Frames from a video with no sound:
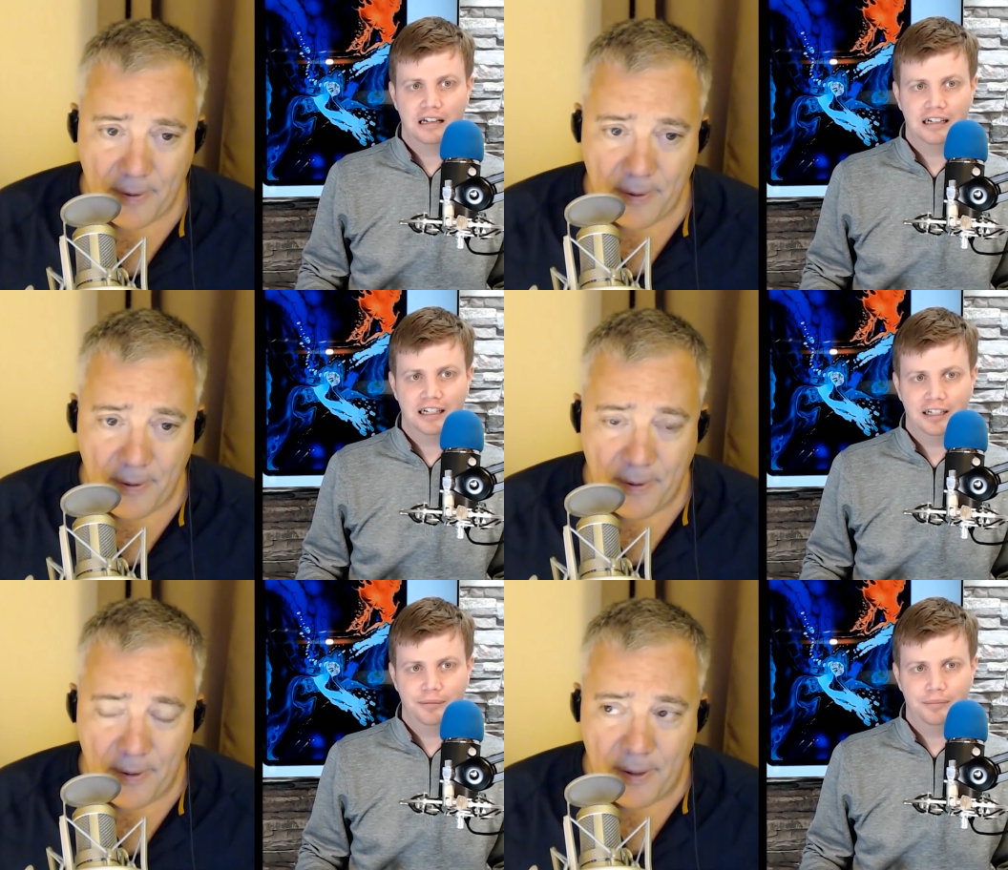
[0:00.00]

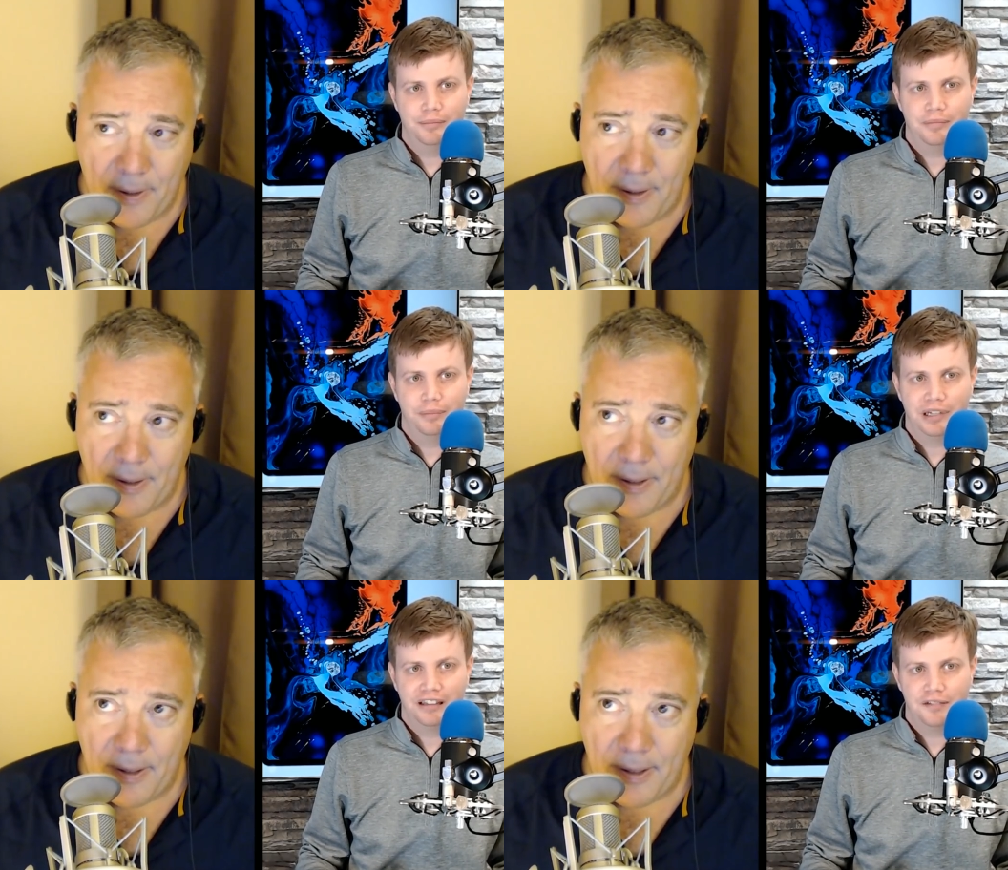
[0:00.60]
Speaker 1: Um,
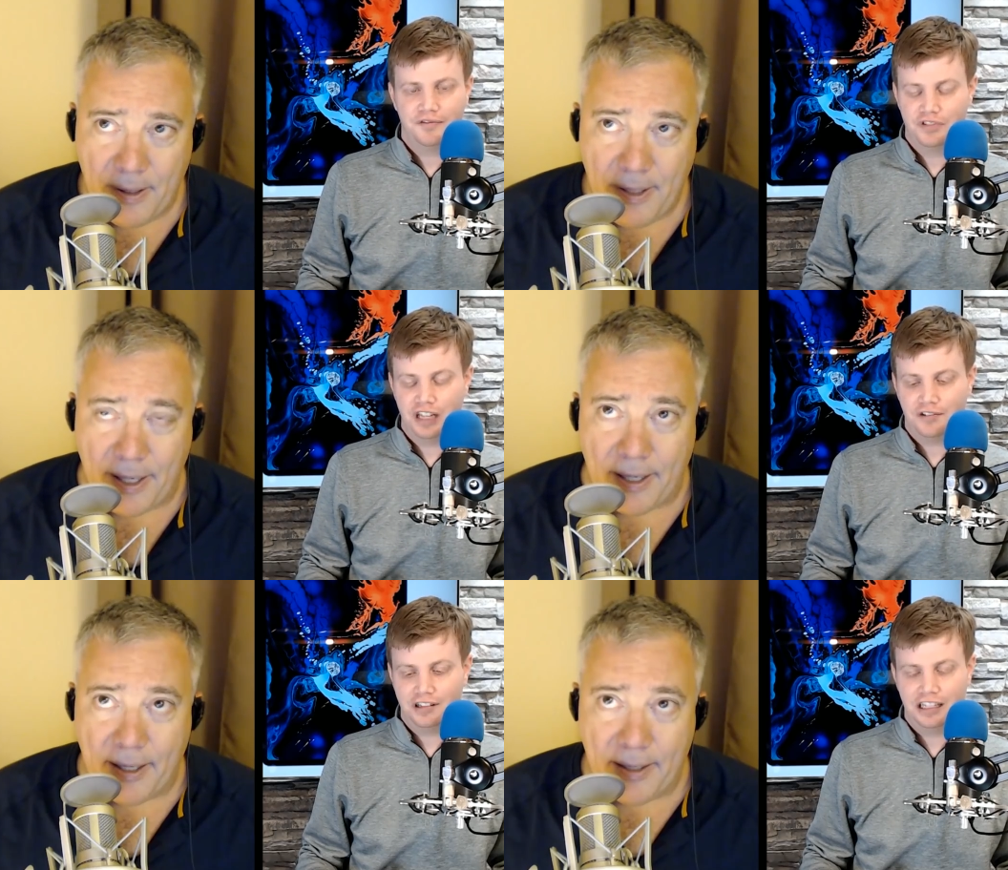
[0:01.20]
but they've
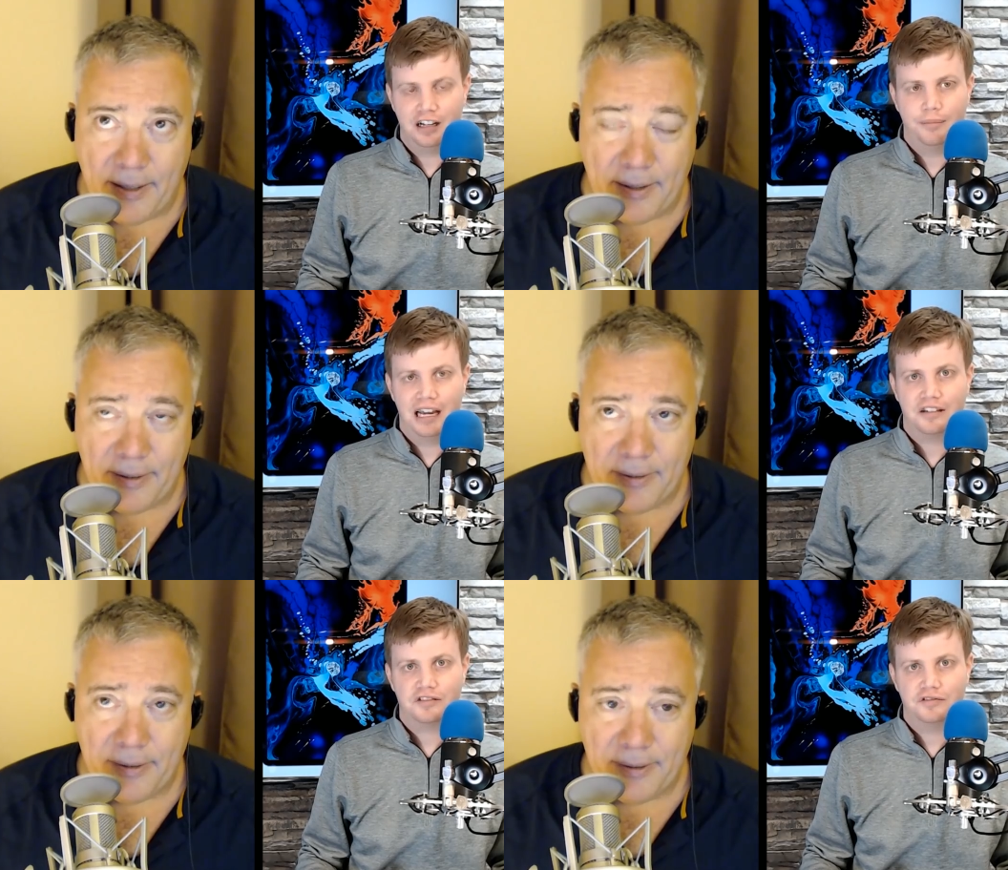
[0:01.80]
definitely yeah, come
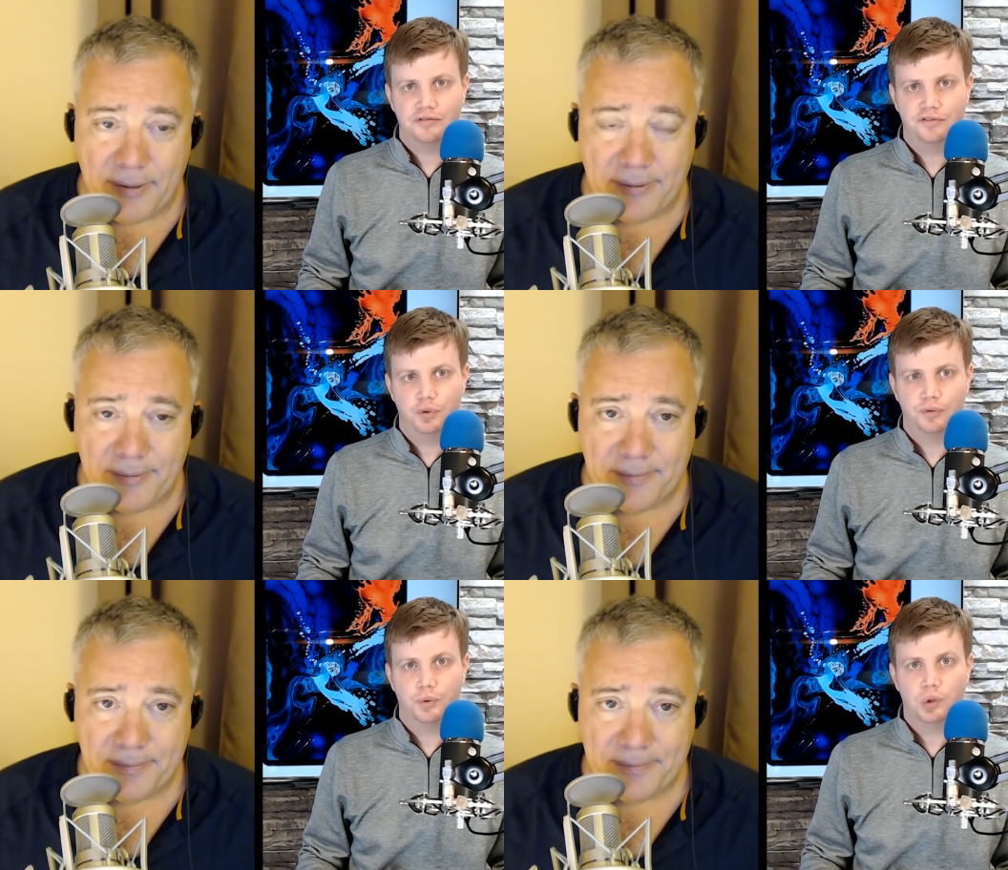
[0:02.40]
back
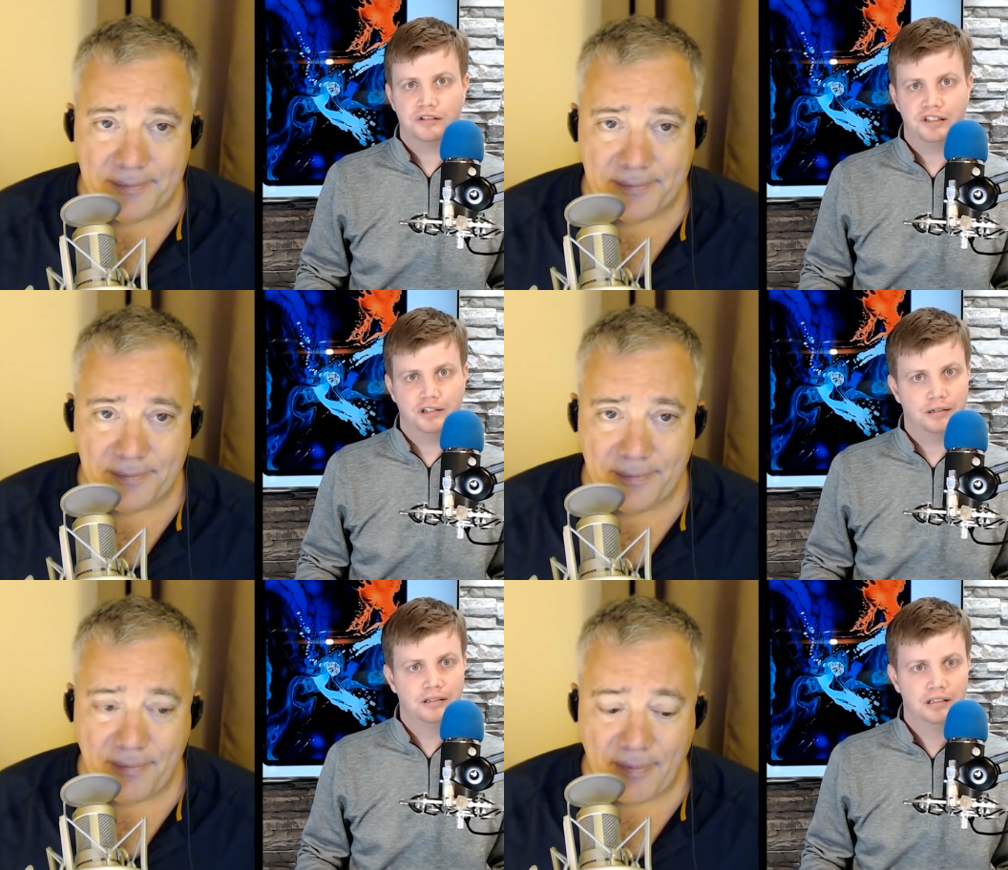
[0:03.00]
full force
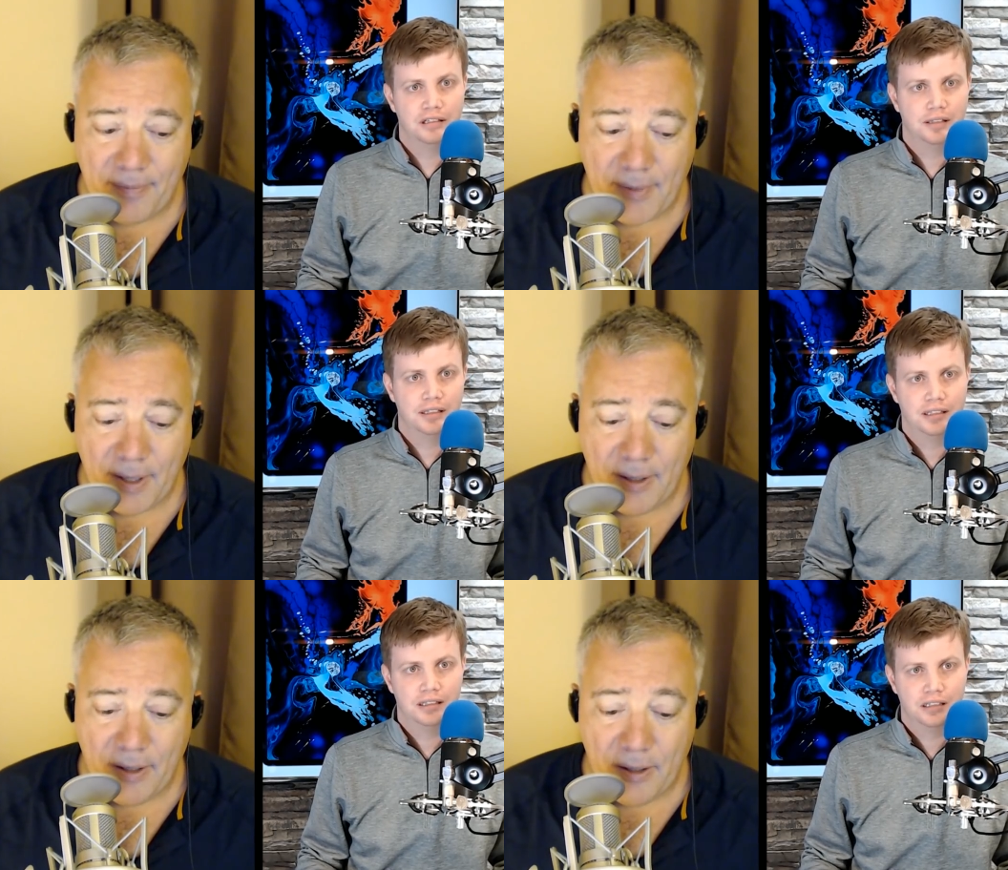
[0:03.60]
here.
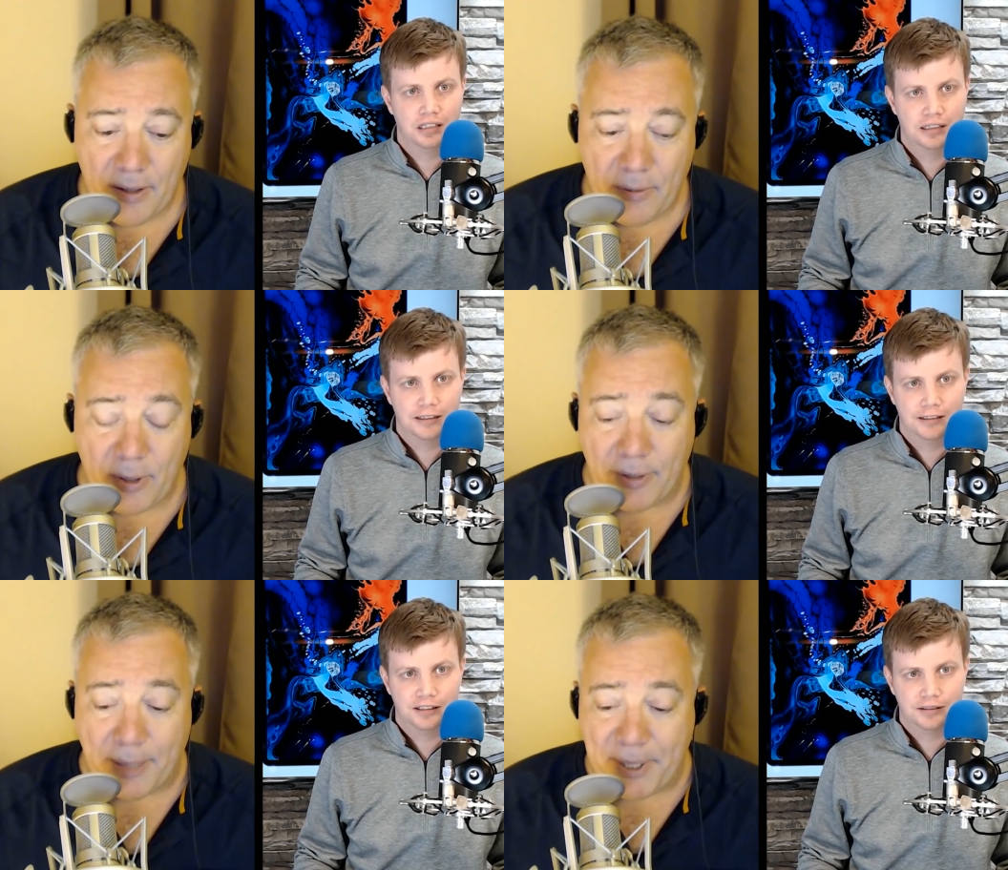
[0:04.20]

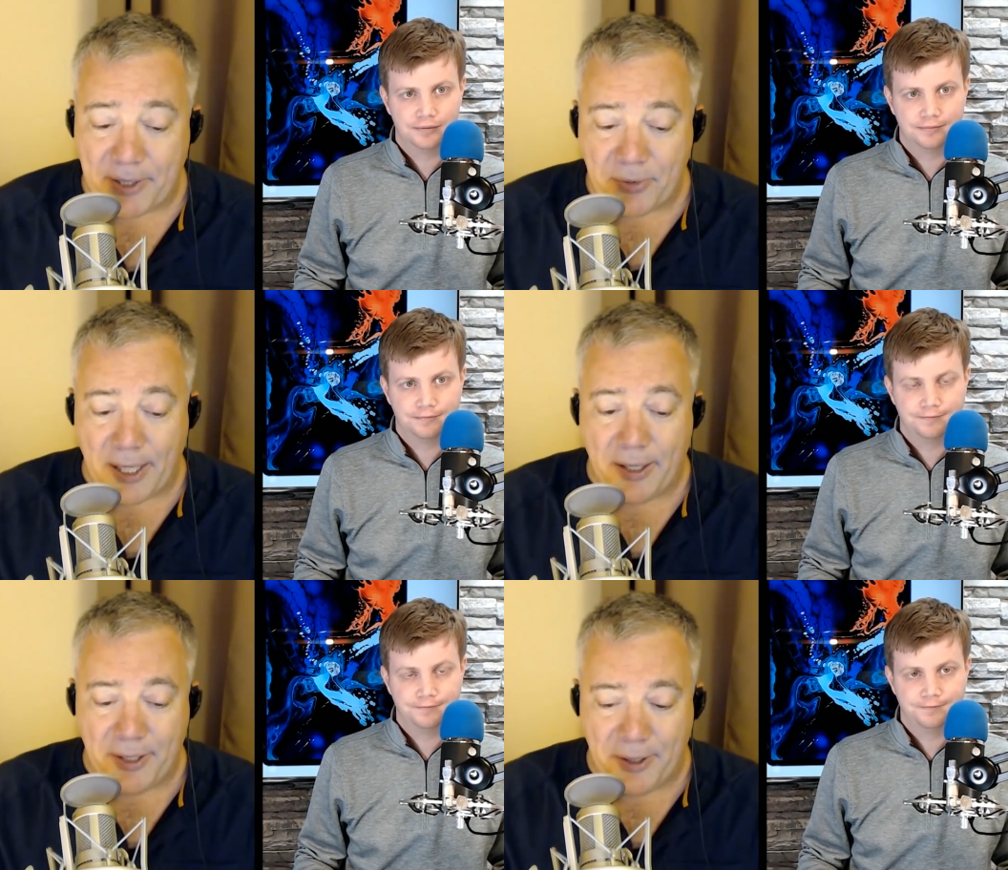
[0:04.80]
Well, right, because
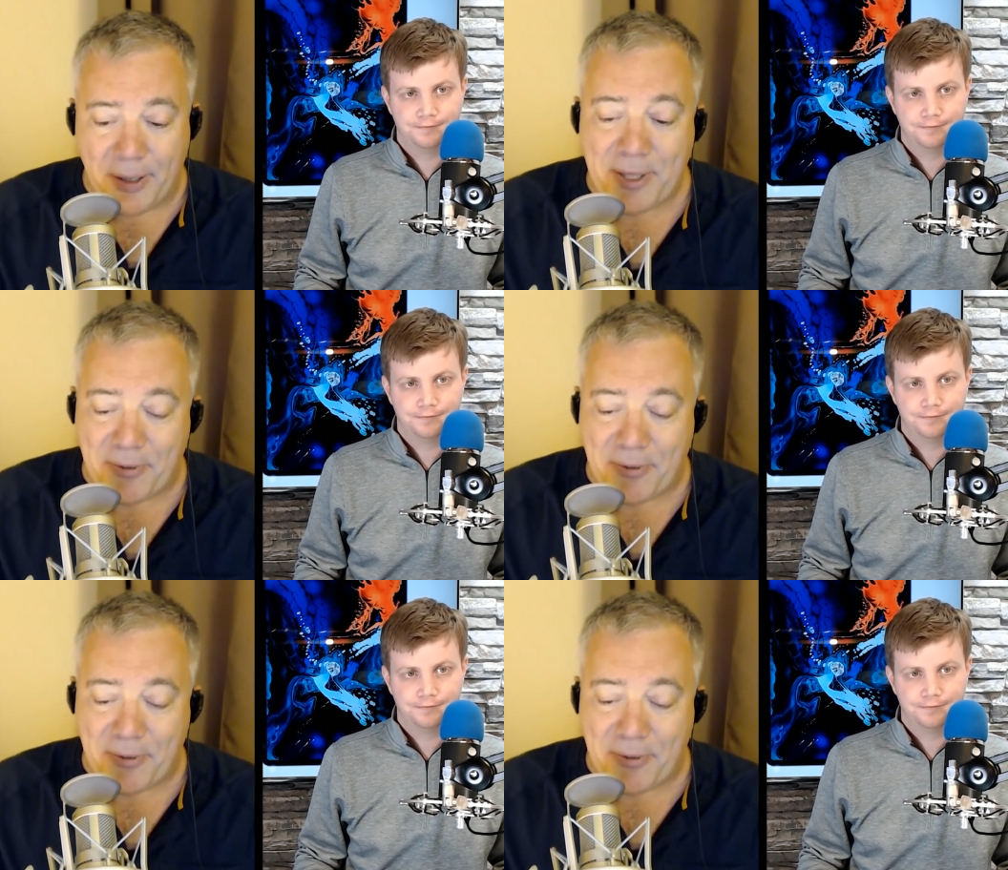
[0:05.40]
uh, you know I'm going